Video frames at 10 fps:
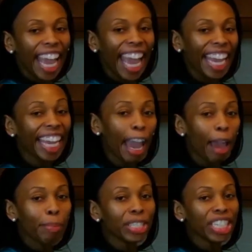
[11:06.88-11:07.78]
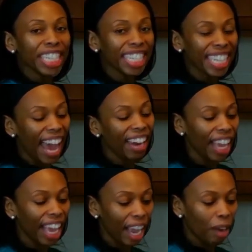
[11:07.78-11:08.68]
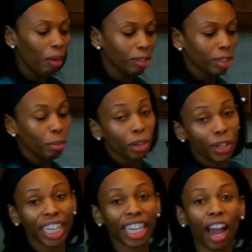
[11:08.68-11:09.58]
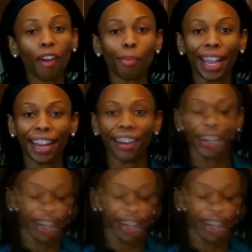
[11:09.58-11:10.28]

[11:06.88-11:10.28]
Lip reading: and cabbage inside of the egg roll. So I'm going to clean off my area.